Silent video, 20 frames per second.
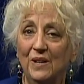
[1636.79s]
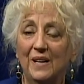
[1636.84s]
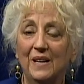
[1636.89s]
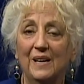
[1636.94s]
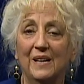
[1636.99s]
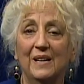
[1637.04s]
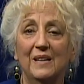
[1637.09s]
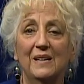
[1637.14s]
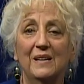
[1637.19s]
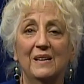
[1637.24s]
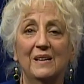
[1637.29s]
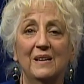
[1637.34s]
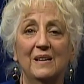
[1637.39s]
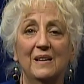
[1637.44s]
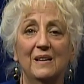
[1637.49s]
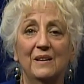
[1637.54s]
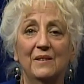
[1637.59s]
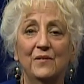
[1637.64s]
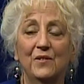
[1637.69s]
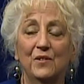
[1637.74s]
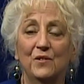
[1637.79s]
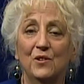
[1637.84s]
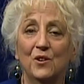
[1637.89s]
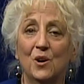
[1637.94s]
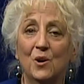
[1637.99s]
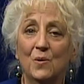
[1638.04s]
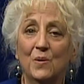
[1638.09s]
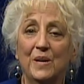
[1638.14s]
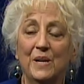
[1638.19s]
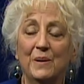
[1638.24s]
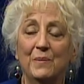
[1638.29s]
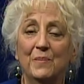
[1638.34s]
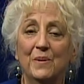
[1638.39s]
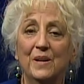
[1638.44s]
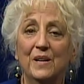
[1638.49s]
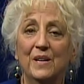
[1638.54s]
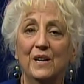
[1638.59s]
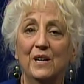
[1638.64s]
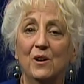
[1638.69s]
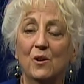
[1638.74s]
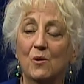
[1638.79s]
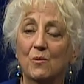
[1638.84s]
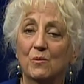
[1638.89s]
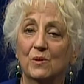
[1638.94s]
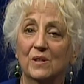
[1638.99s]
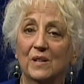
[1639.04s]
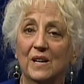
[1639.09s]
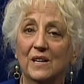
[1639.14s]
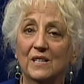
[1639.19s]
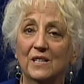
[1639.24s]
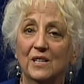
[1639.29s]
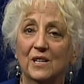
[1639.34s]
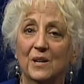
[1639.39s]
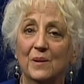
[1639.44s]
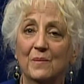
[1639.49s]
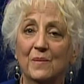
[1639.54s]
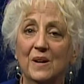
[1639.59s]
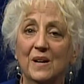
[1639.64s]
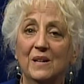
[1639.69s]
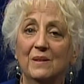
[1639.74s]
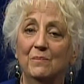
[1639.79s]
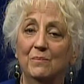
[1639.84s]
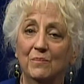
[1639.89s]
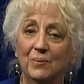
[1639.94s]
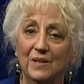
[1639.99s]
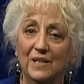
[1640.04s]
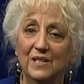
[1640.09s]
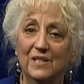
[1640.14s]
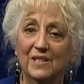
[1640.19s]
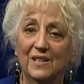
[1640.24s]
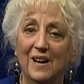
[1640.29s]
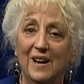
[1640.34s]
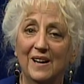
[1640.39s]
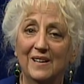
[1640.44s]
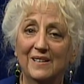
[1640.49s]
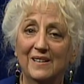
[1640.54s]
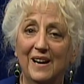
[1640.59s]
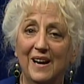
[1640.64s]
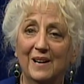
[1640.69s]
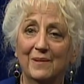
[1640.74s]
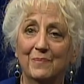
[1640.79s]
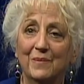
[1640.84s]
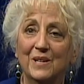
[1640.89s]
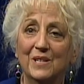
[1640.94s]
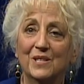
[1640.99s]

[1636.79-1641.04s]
and if you know anybody or would like to come on, please contact me.